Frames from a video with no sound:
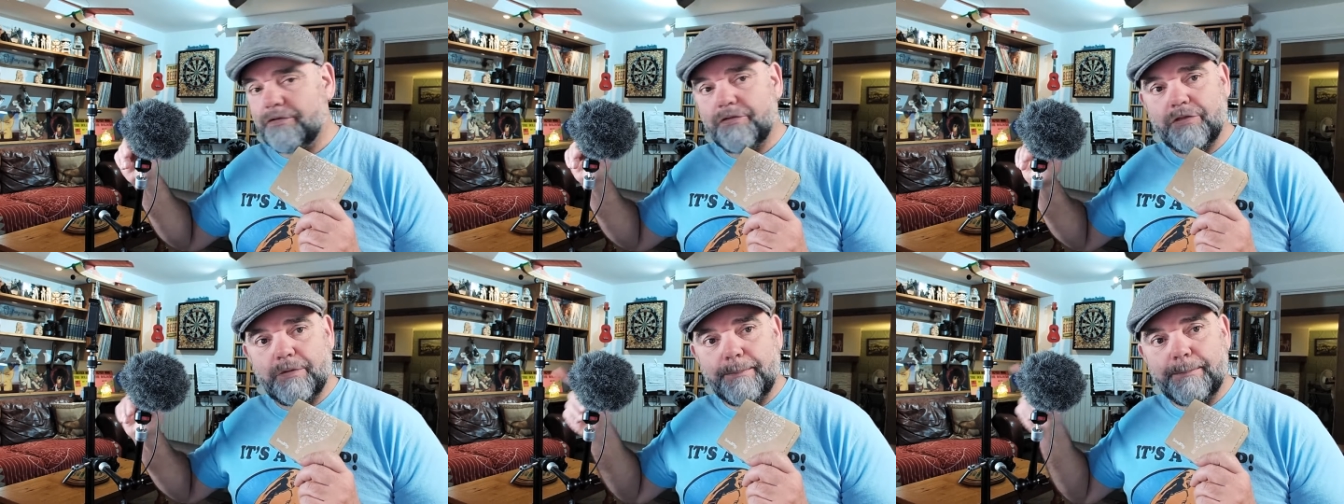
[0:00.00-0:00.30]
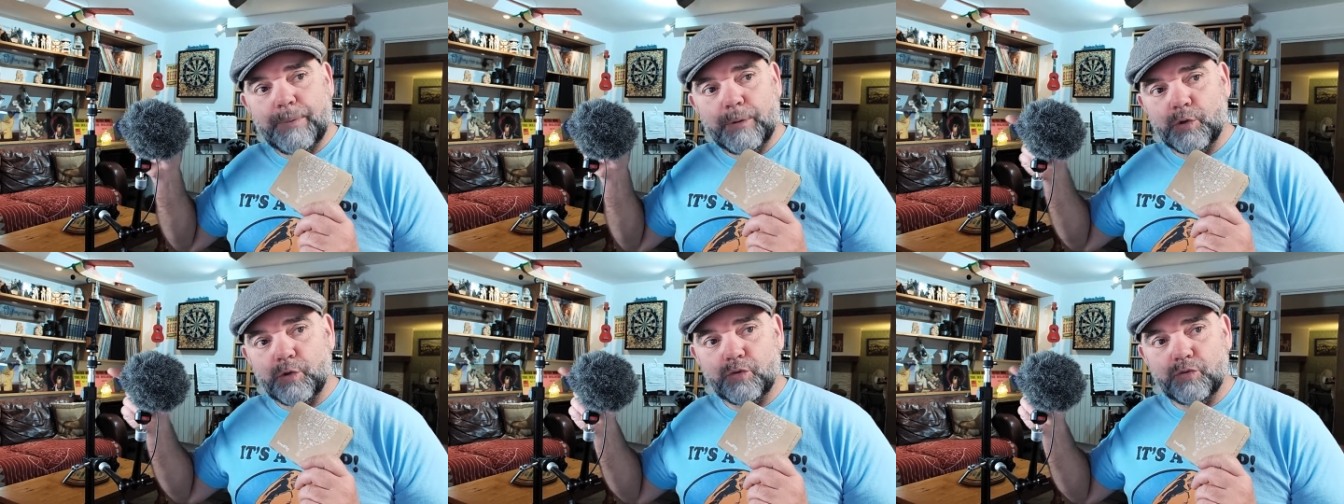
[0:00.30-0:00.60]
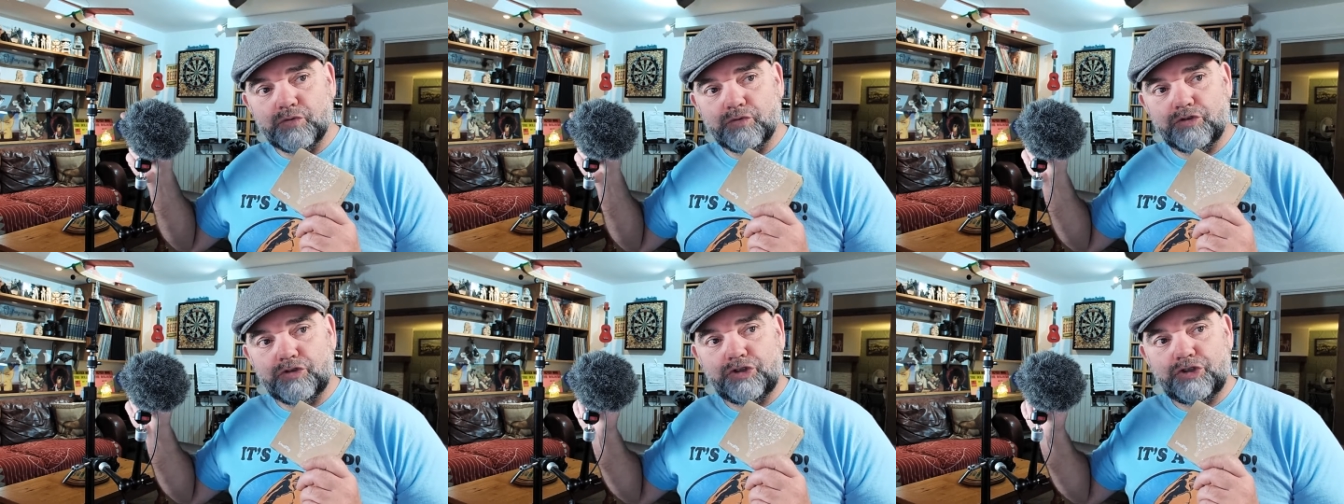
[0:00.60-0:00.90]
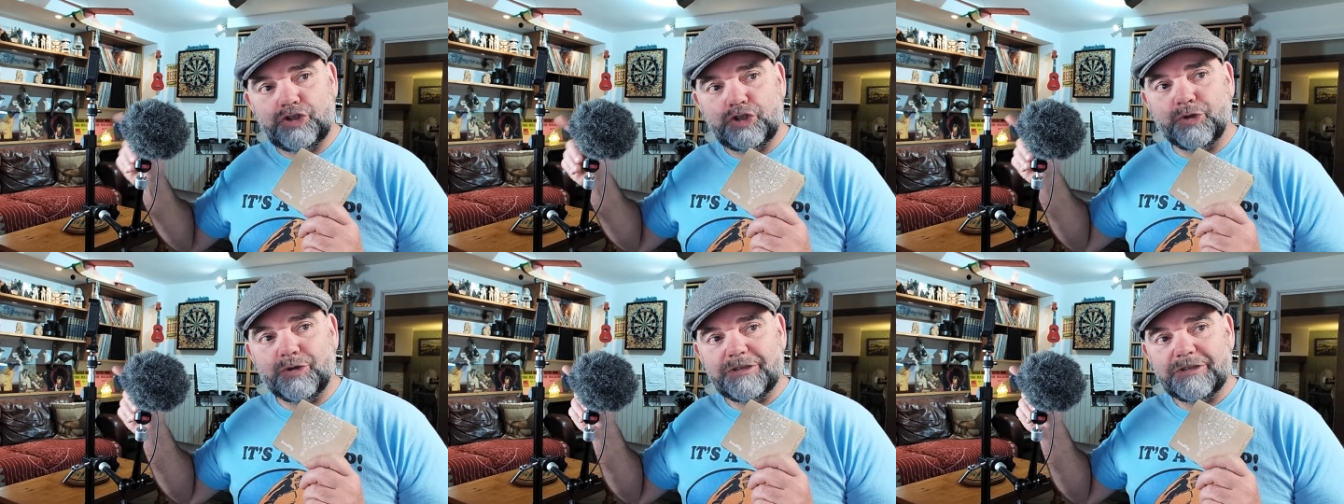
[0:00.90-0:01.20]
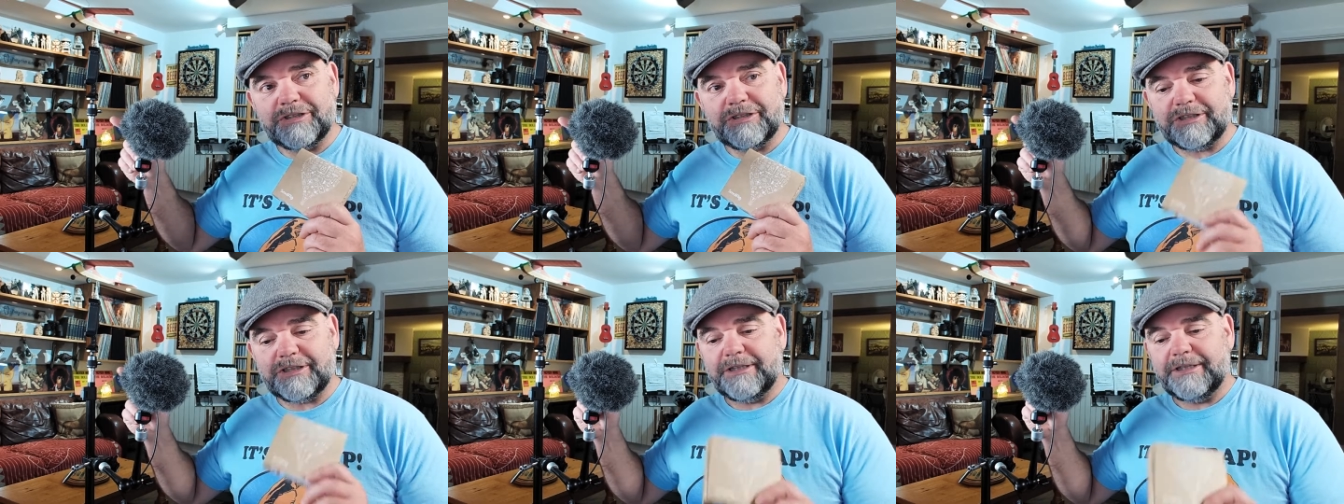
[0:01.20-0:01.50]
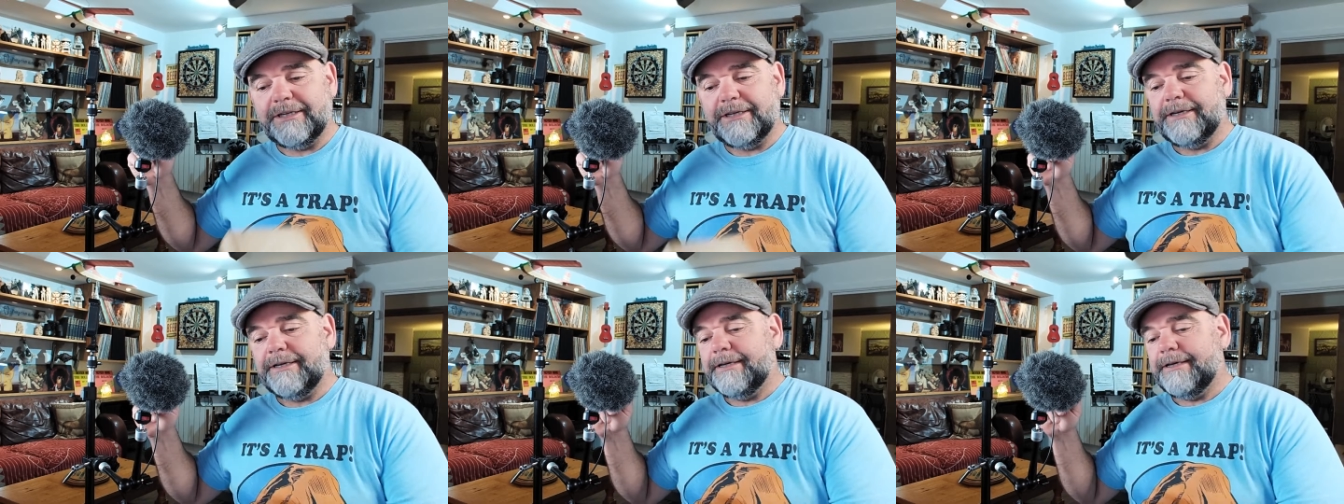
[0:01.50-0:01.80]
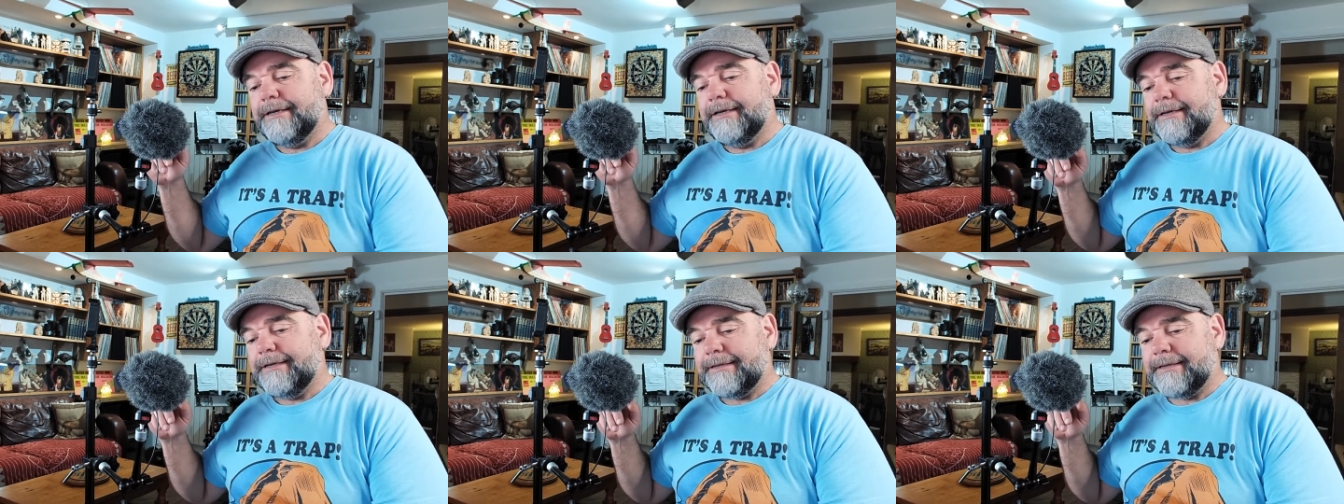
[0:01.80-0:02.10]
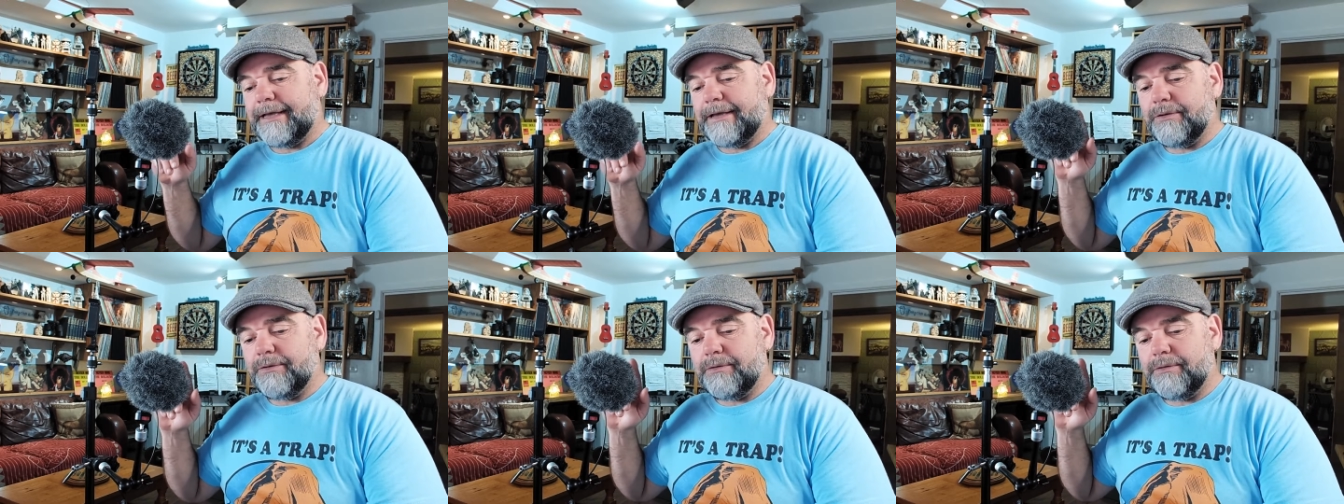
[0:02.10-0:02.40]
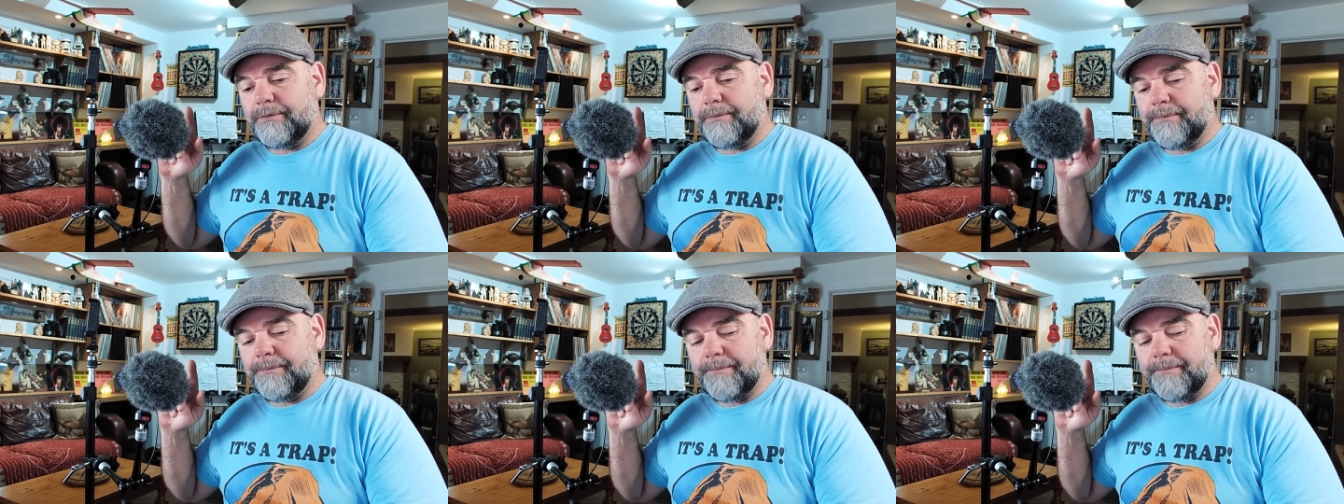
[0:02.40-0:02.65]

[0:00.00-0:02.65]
the ball joint. Now,